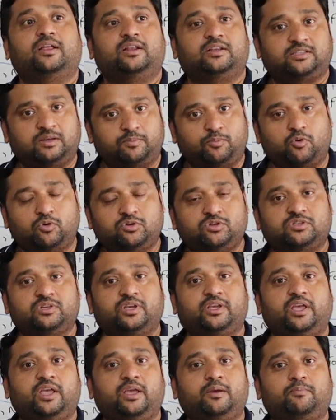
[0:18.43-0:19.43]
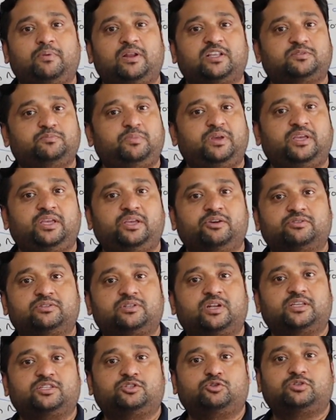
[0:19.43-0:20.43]
suppose A plus B gives
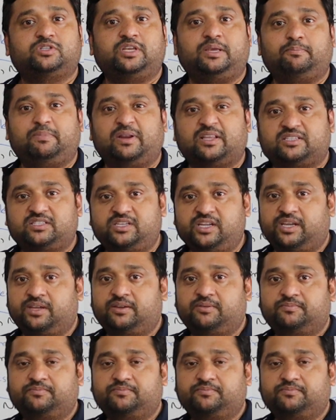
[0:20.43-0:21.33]
rise to C plus D.